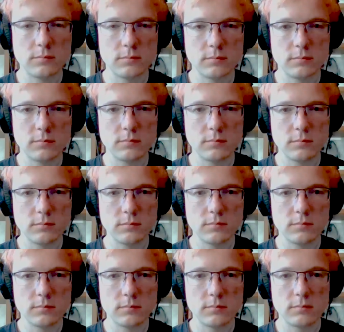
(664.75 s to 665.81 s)

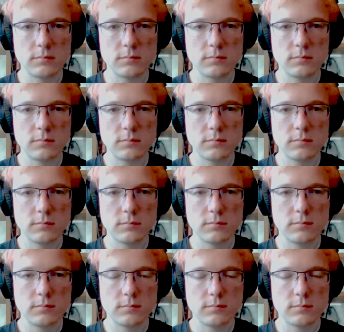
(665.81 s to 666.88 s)

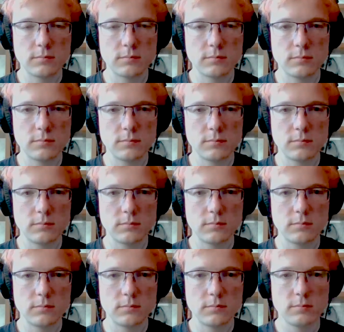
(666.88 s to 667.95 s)

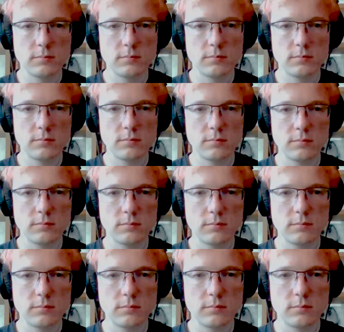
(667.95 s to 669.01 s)

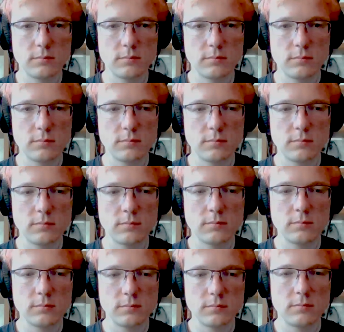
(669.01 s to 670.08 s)

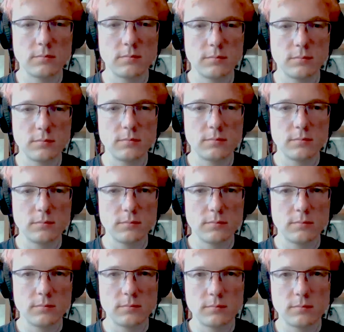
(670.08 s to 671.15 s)

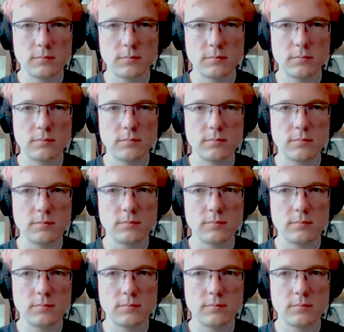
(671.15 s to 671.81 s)
[no speech]